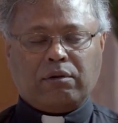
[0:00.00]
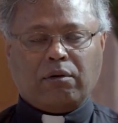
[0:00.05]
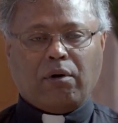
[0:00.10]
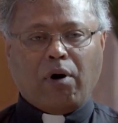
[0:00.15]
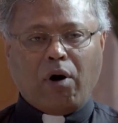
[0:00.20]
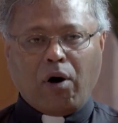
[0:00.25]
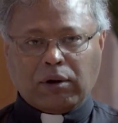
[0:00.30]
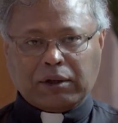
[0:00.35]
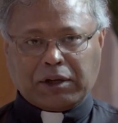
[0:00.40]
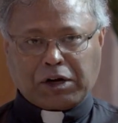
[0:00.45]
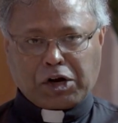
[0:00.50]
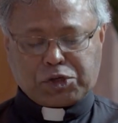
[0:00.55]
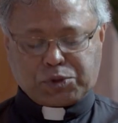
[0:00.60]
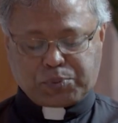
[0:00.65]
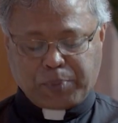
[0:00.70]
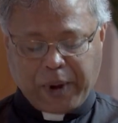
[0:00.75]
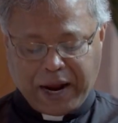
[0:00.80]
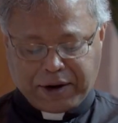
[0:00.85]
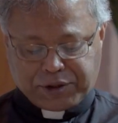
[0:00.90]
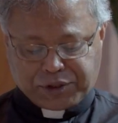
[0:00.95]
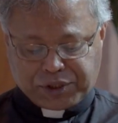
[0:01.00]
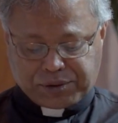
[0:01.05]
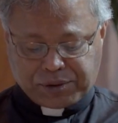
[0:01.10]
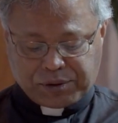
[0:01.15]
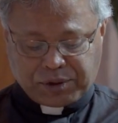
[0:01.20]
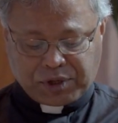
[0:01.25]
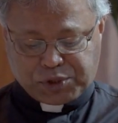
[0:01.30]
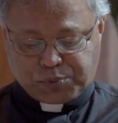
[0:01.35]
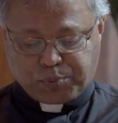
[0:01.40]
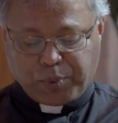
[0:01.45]
All the
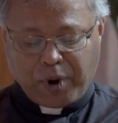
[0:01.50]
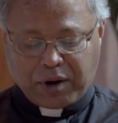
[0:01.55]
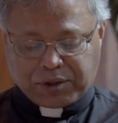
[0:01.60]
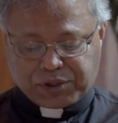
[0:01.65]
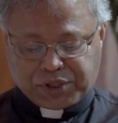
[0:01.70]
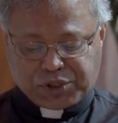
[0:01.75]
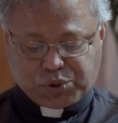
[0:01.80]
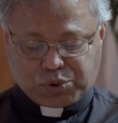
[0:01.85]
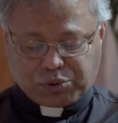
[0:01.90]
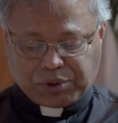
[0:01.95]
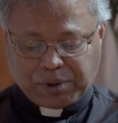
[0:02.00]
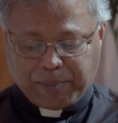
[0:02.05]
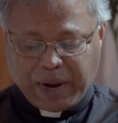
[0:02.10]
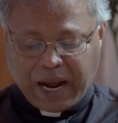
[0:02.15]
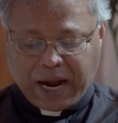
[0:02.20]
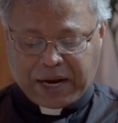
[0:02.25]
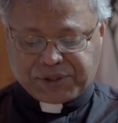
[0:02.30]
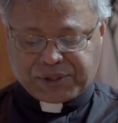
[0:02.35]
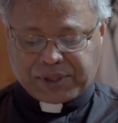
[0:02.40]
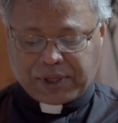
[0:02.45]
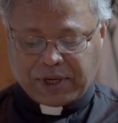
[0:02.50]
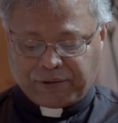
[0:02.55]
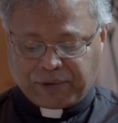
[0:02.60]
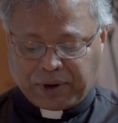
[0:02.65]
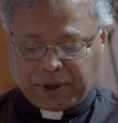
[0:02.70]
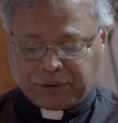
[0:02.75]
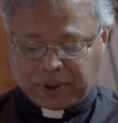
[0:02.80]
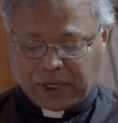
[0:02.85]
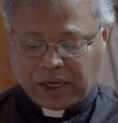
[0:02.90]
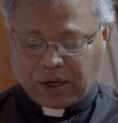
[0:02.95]
responses to the Mass,
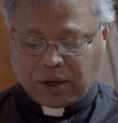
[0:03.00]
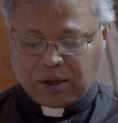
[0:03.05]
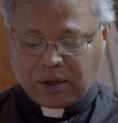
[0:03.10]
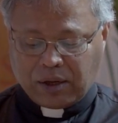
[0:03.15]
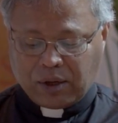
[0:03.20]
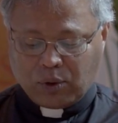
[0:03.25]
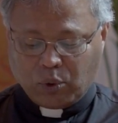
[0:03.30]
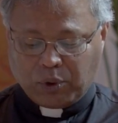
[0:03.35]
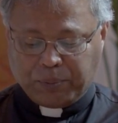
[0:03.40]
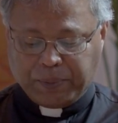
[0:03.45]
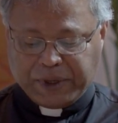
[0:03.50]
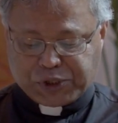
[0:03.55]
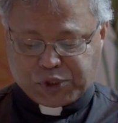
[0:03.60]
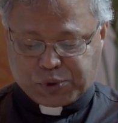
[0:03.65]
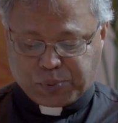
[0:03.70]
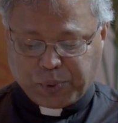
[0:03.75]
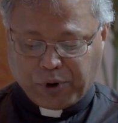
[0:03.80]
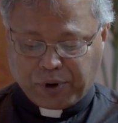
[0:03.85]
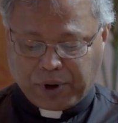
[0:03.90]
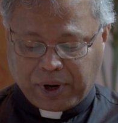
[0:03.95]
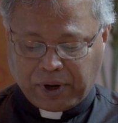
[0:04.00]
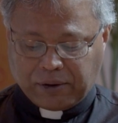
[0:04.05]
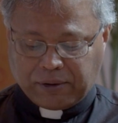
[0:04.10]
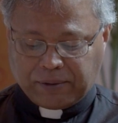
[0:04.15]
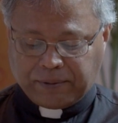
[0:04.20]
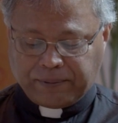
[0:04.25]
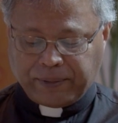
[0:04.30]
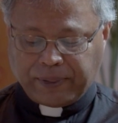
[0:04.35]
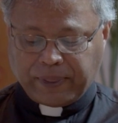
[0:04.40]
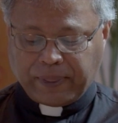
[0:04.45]
everything would be spoken.
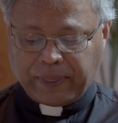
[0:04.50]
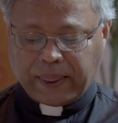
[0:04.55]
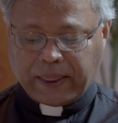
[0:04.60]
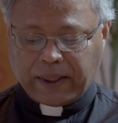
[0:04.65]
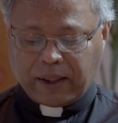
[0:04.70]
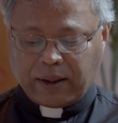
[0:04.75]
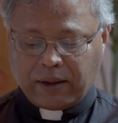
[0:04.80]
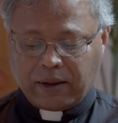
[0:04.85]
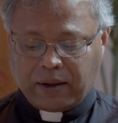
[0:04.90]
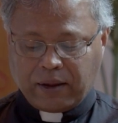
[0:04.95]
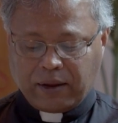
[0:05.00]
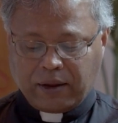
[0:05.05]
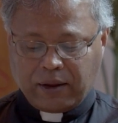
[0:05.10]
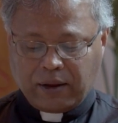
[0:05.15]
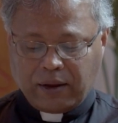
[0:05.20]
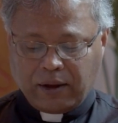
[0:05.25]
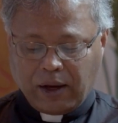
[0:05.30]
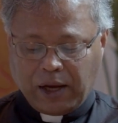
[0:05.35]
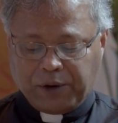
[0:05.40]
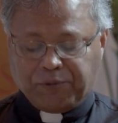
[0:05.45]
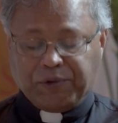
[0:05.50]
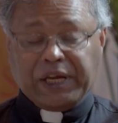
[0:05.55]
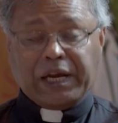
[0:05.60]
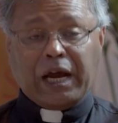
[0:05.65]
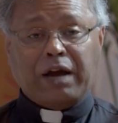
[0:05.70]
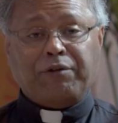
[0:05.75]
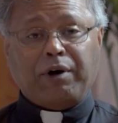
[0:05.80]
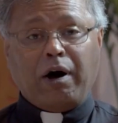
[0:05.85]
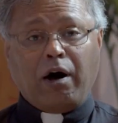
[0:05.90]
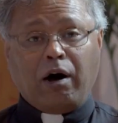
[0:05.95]
And we
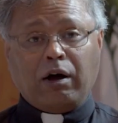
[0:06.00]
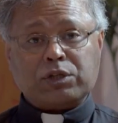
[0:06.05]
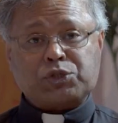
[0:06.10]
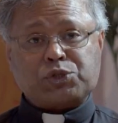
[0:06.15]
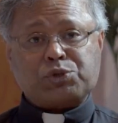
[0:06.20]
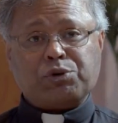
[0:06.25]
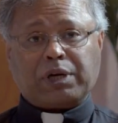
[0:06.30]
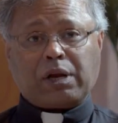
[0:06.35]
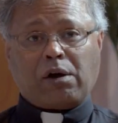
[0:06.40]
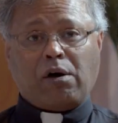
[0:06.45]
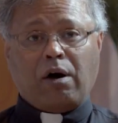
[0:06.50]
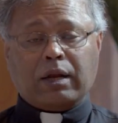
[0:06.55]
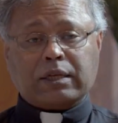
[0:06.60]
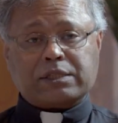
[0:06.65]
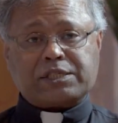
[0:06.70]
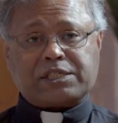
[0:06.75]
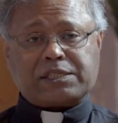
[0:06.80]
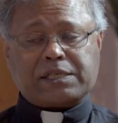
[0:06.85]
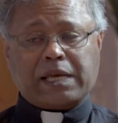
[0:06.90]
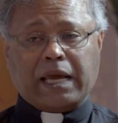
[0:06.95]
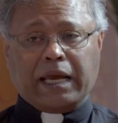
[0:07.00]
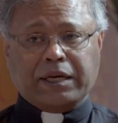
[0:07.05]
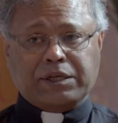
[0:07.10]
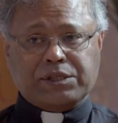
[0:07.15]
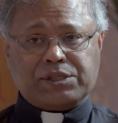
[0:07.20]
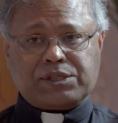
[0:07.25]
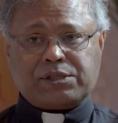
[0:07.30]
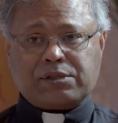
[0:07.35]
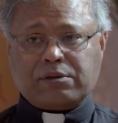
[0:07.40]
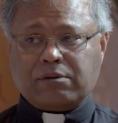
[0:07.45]
have also at All
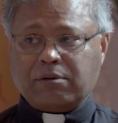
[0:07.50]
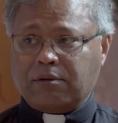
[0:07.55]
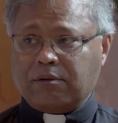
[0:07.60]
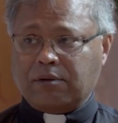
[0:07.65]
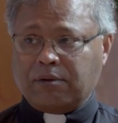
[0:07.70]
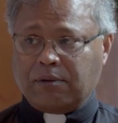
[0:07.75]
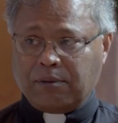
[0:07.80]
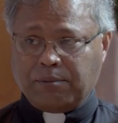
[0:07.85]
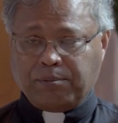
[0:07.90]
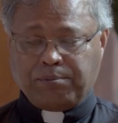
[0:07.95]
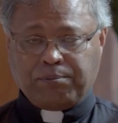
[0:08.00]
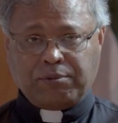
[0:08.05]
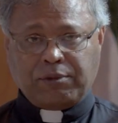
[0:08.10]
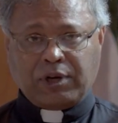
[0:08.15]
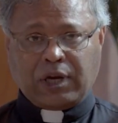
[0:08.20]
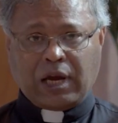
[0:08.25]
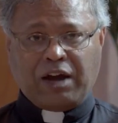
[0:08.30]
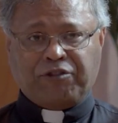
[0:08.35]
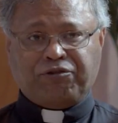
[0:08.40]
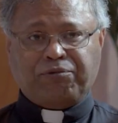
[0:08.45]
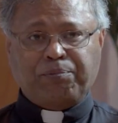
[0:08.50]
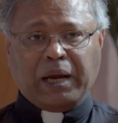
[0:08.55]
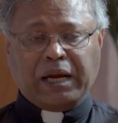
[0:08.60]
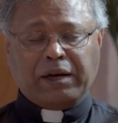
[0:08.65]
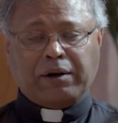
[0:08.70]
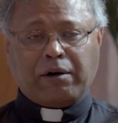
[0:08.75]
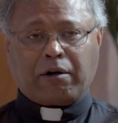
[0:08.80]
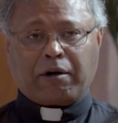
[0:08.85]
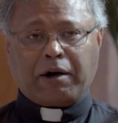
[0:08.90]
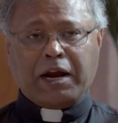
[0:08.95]
Saints have
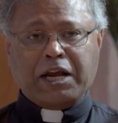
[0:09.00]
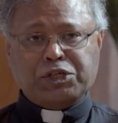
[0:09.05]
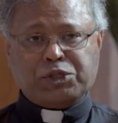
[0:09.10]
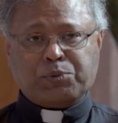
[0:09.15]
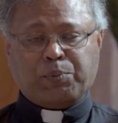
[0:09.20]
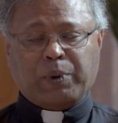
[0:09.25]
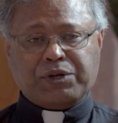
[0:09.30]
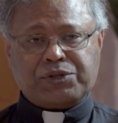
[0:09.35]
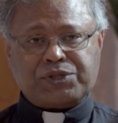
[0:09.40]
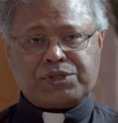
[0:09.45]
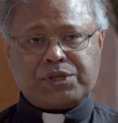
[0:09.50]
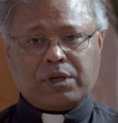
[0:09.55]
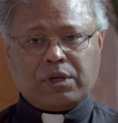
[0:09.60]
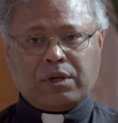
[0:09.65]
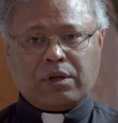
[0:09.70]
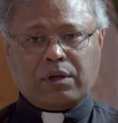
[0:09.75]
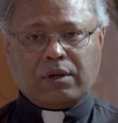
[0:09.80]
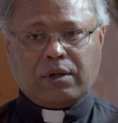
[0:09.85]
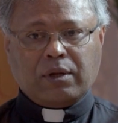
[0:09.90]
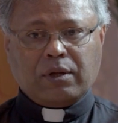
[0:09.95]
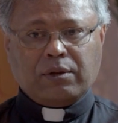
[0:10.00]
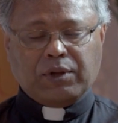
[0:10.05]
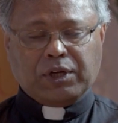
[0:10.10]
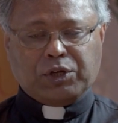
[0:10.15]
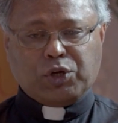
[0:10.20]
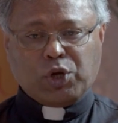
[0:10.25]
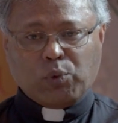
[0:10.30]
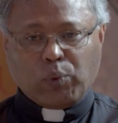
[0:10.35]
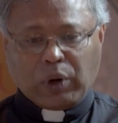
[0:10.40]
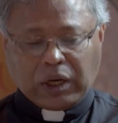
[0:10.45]
made arrangements
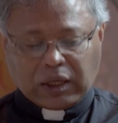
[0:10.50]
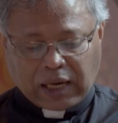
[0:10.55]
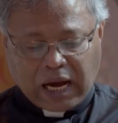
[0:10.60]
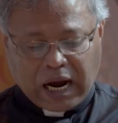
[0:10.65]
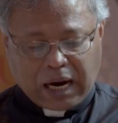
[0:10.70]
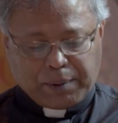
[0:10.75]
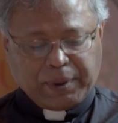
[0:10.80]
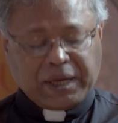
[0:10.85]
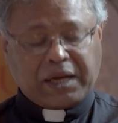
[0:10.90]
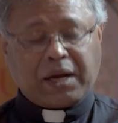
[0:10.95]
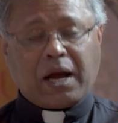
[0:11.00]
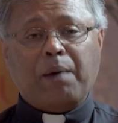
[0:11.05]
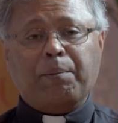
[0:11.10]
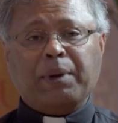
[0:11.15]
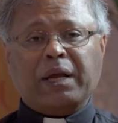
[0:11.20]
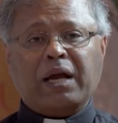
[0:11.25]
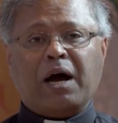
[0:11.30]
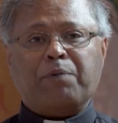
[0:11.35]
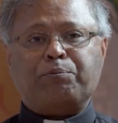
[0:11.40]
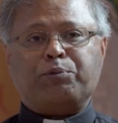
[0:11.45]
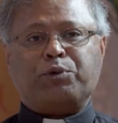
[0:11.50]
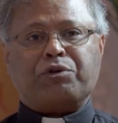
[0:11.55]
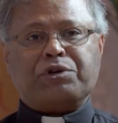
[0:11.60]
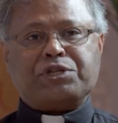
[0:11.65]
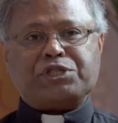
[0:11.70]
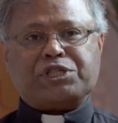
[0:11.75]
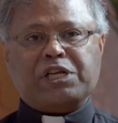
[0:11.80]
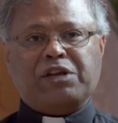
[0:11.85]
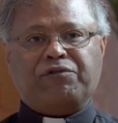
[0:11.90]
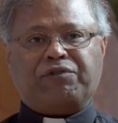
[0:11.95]
that you will not be coming up to
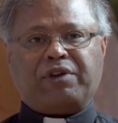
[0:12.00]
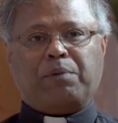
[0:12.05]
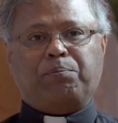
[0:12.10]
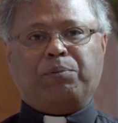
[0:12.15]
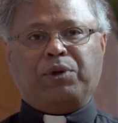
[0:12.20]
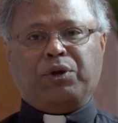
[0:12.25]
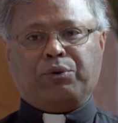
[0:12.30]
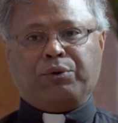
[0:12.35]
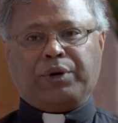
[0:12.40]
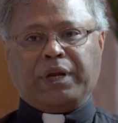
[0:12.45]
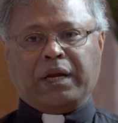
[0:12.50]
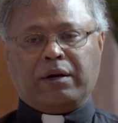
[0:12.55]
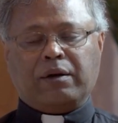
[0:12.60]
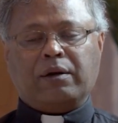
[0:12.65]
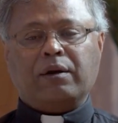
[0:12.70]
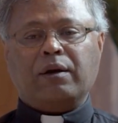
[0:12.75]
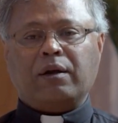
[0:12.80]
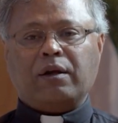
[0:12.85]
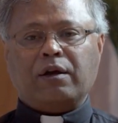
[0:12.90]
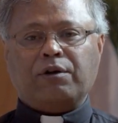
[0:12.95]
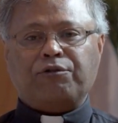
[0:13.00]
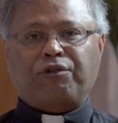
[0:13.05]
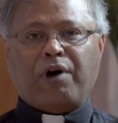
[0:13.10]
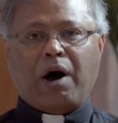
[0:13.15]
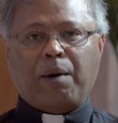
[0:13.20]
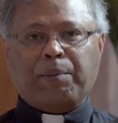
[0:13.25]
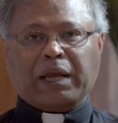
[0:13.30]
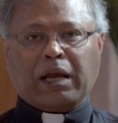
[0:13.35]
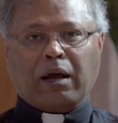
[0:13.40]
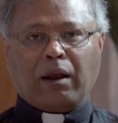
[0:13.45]
receive communion
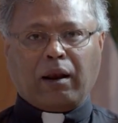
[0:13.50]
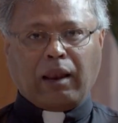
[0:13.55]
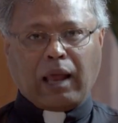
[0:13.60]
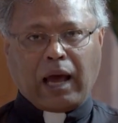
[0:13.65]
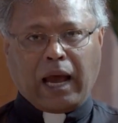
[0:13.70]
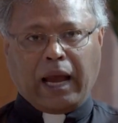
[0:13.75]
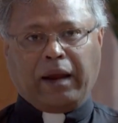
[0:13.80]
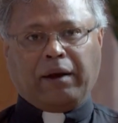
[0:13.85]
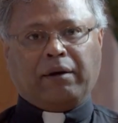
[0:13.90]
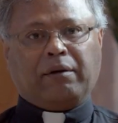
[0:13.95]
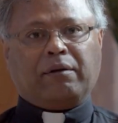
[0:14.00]
forming a line.